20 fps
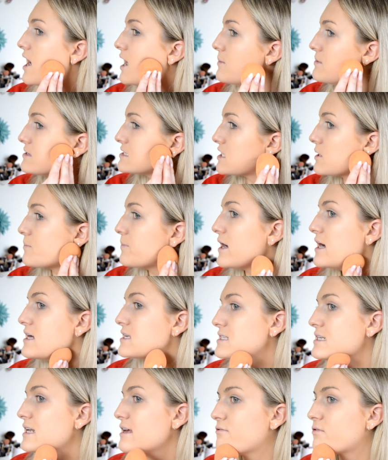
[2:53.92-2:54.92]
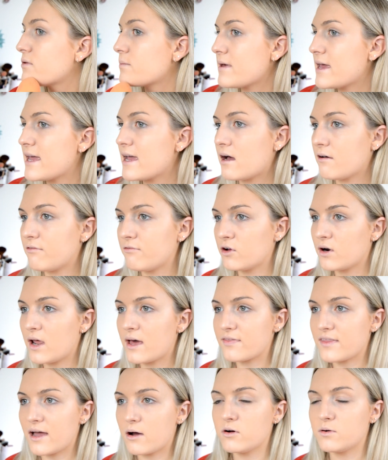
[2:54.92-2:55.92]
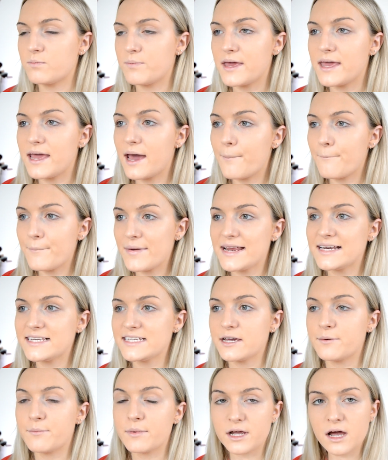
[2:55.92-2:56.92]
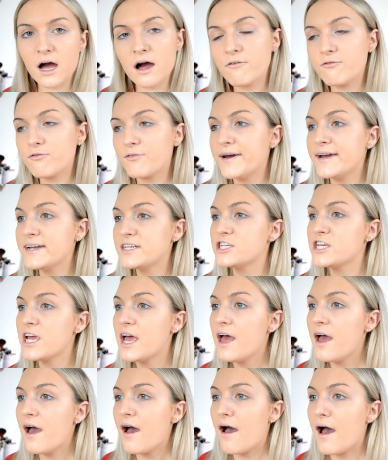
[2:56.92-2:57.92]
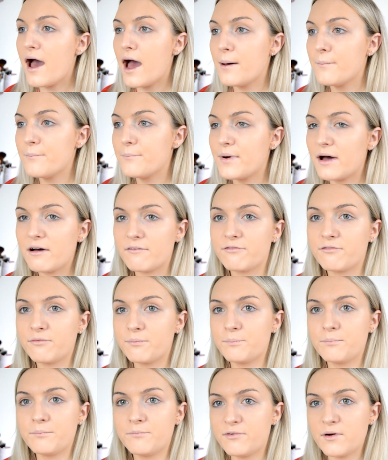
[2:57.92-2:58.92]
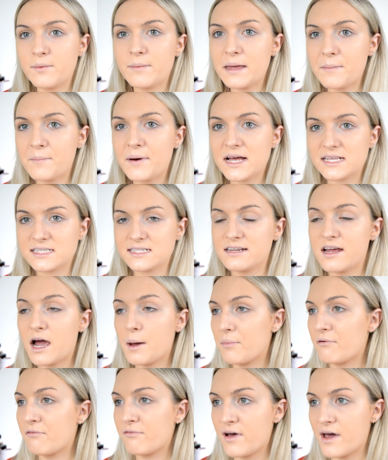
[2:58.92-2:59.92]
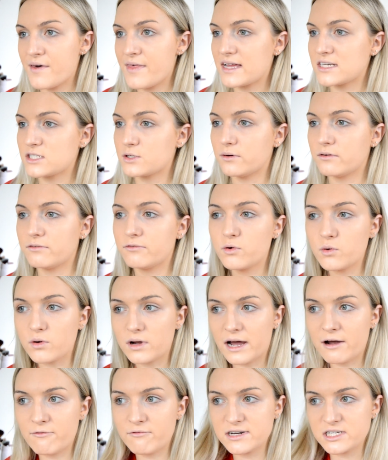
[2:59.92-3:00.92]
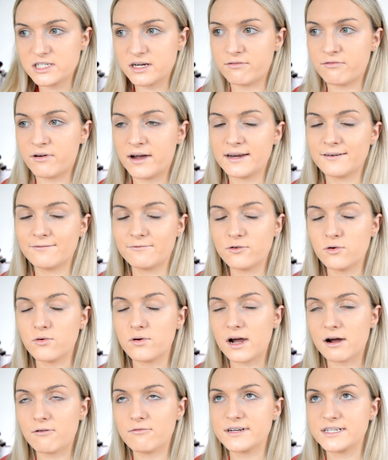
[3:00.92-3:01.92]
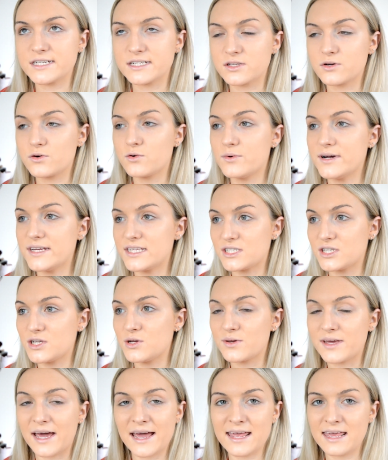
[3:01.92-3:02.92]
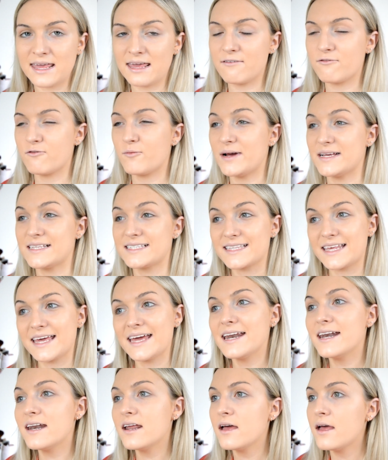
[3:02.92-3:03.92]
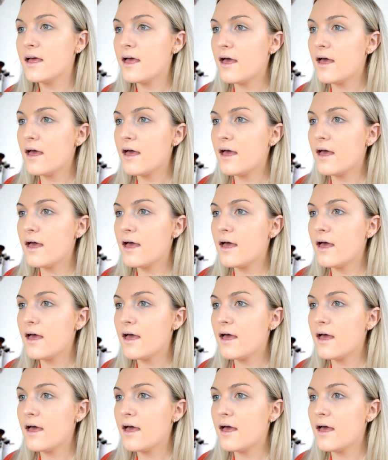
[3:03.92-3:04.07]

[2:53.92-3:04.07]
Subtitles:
So personally for me, I feel like that would be a medium coverage, but for me personally, I prefer that to a full coverage. I find full coverages are always too cakey for my skin.